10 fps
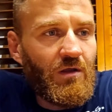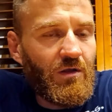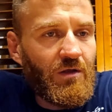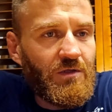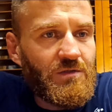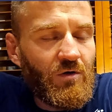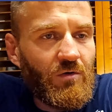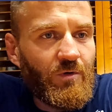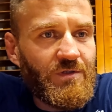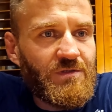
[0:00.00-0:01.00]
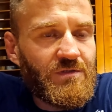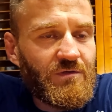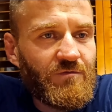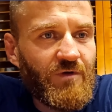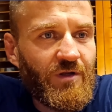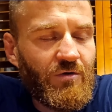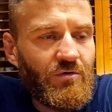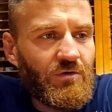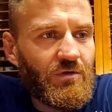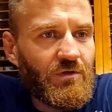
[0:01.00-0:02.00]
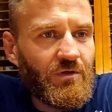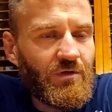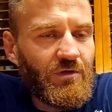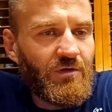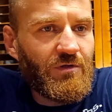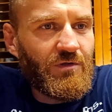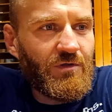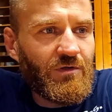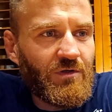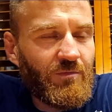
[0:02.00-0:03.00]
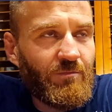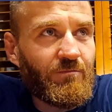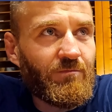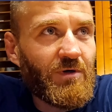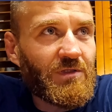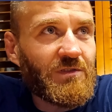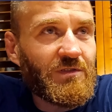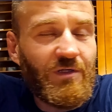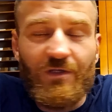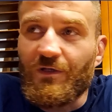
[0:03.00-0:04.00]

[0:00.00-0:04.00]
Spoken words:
He's always very good, but he